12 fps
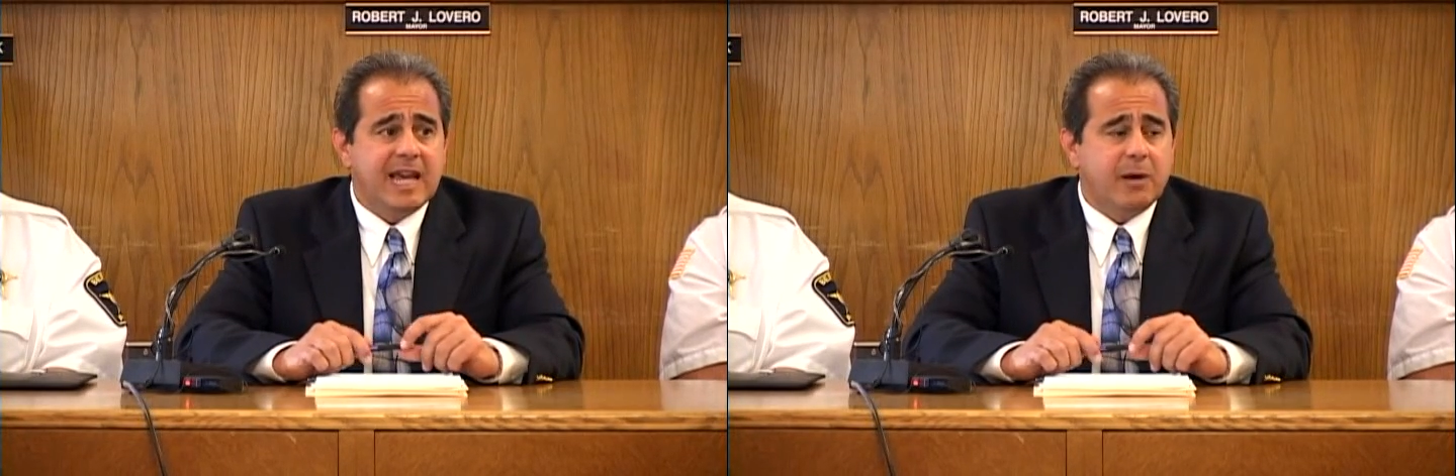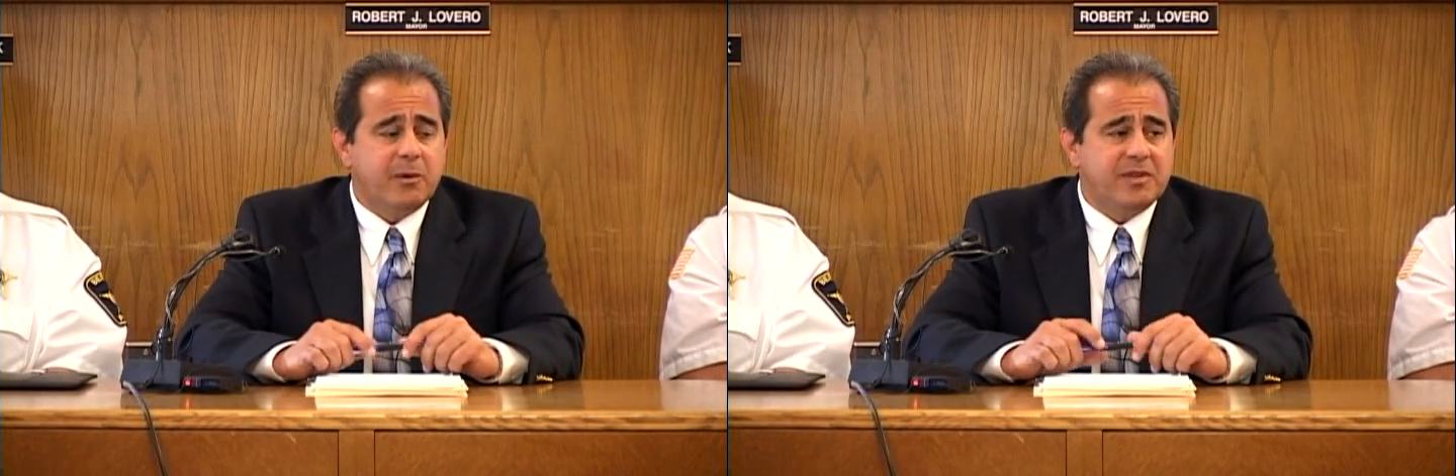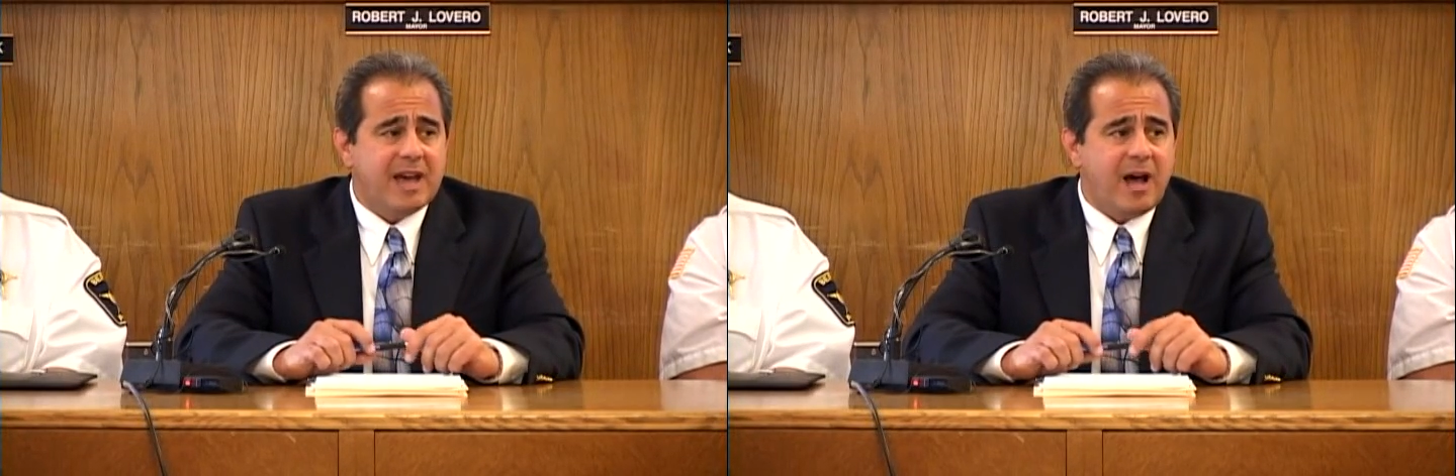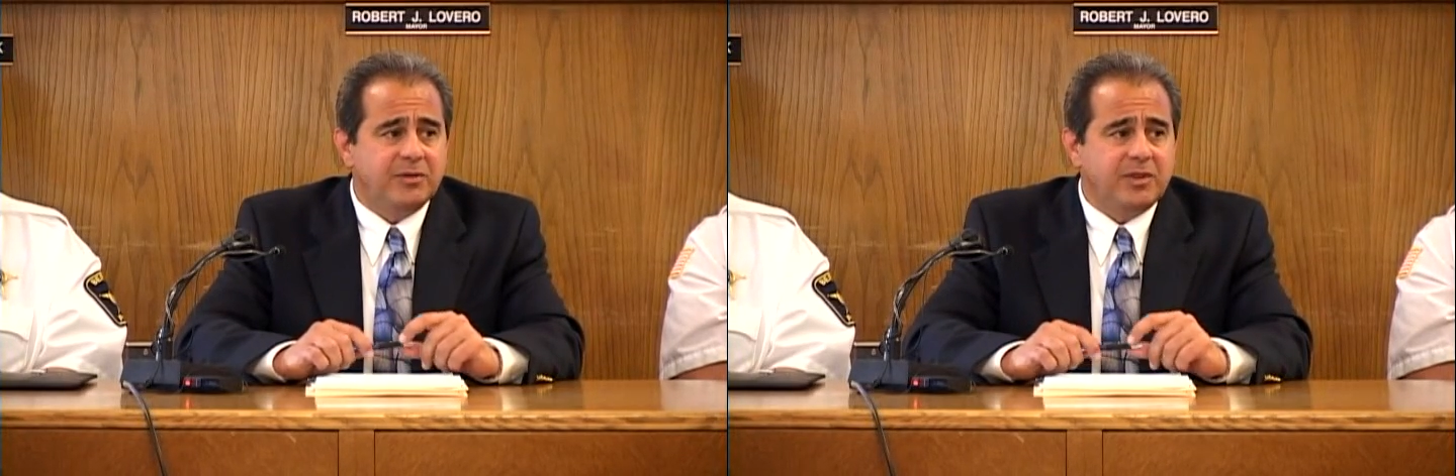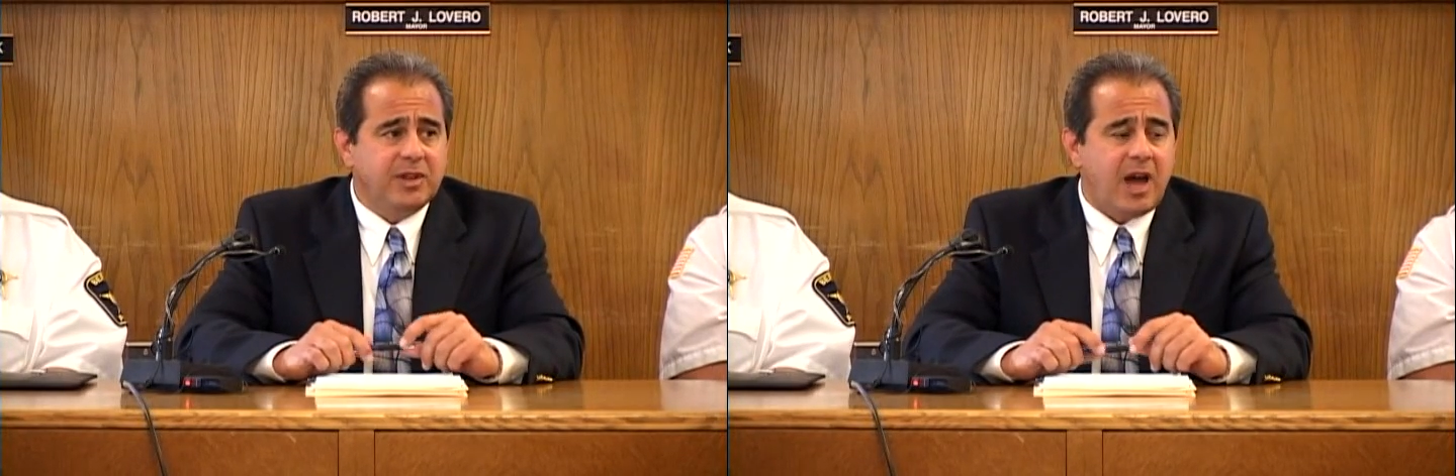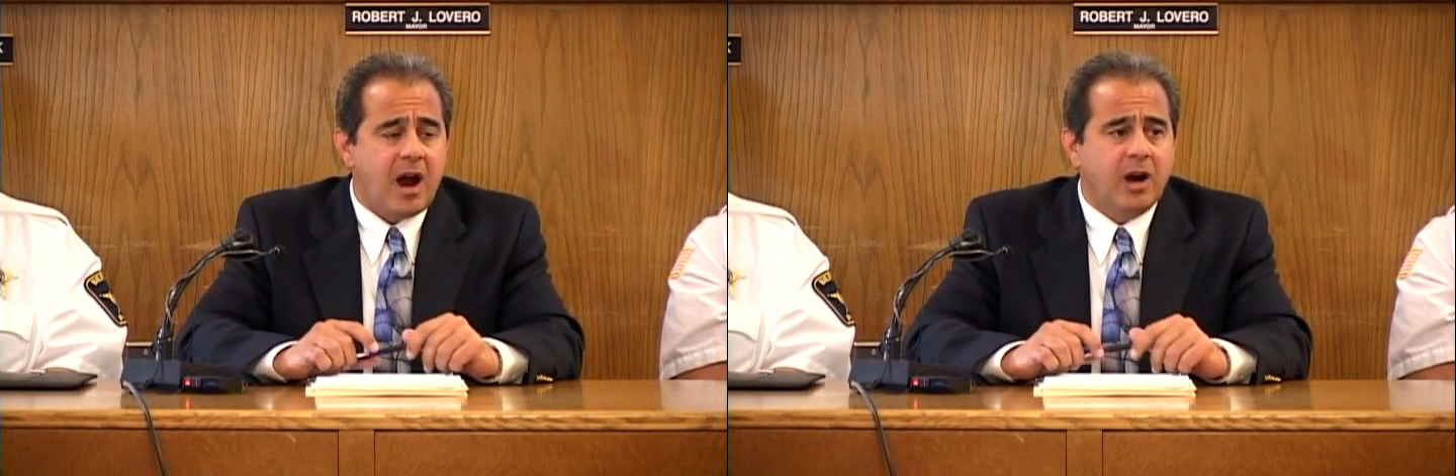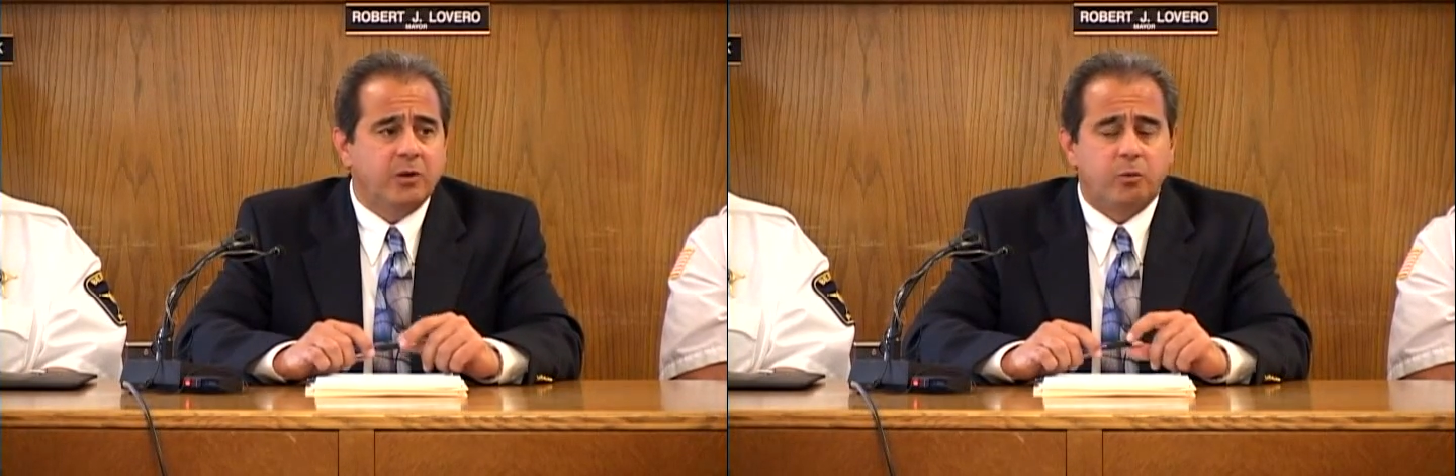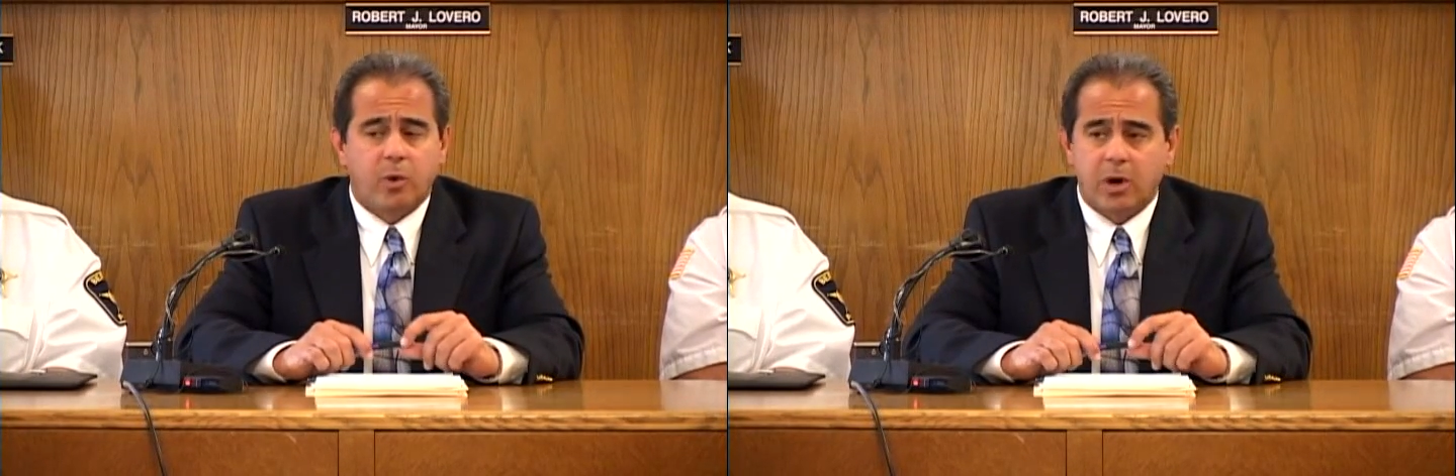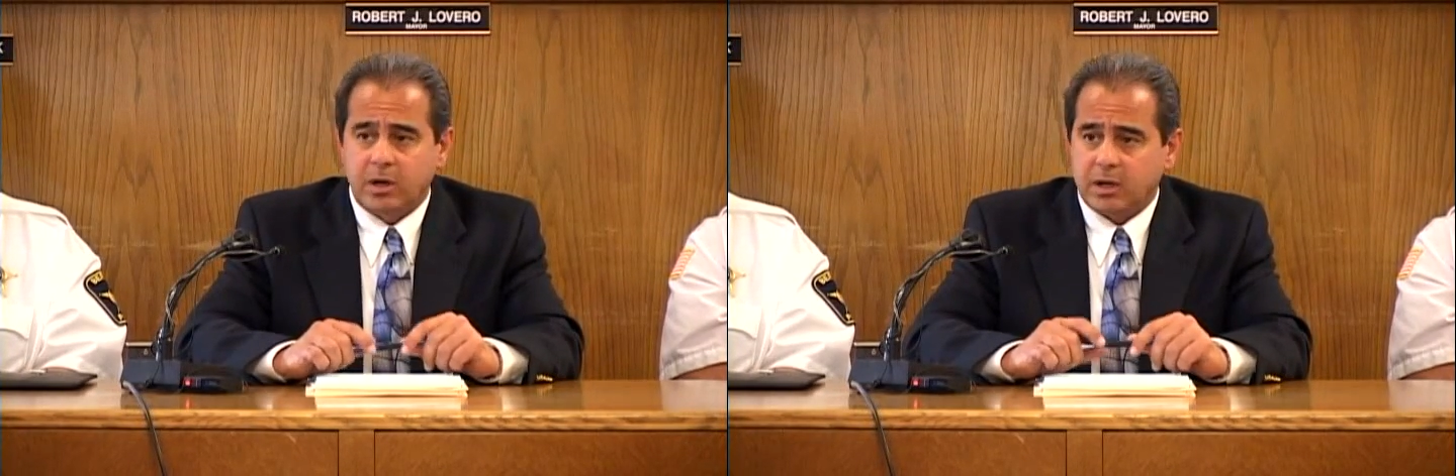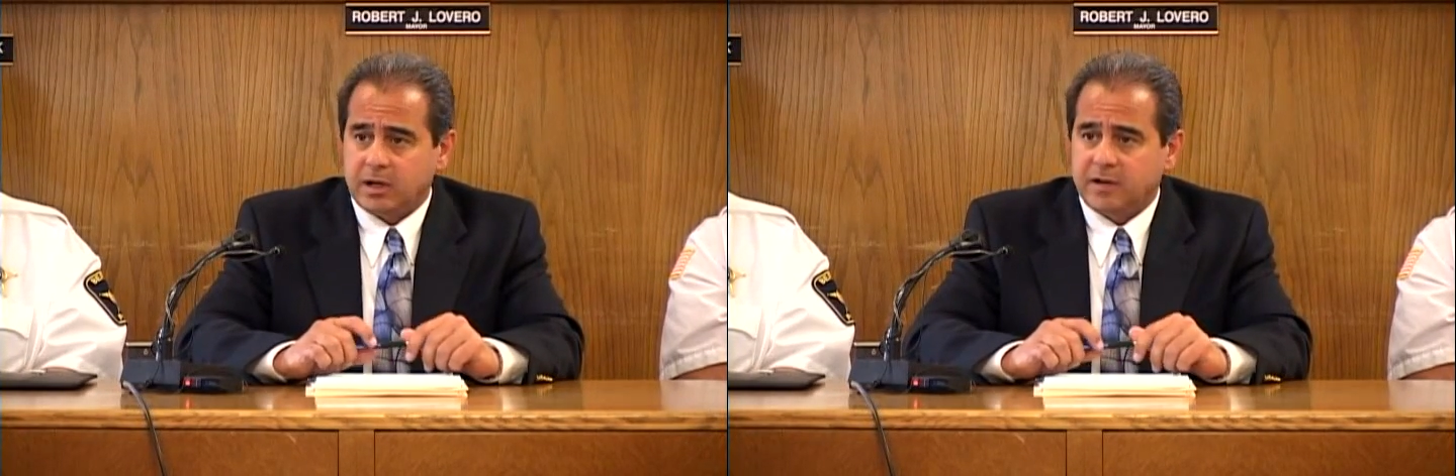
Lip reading: and without the hard work